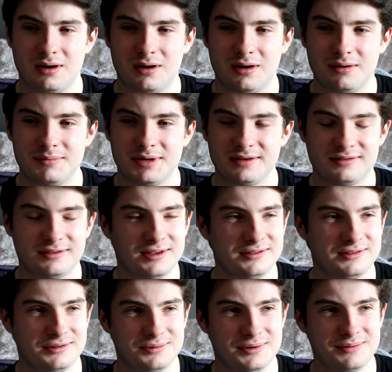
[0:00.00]
Iron Man
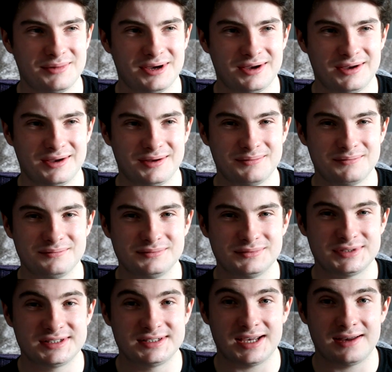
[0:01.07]
says to him,
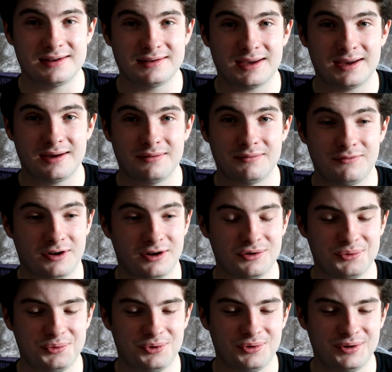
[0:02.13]
stand down,
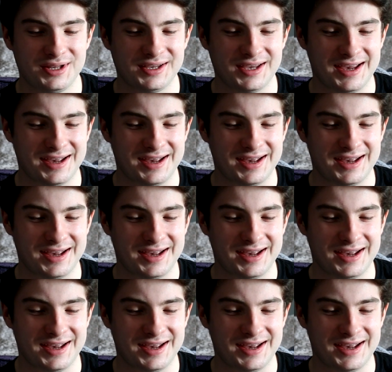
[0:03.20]
final warning,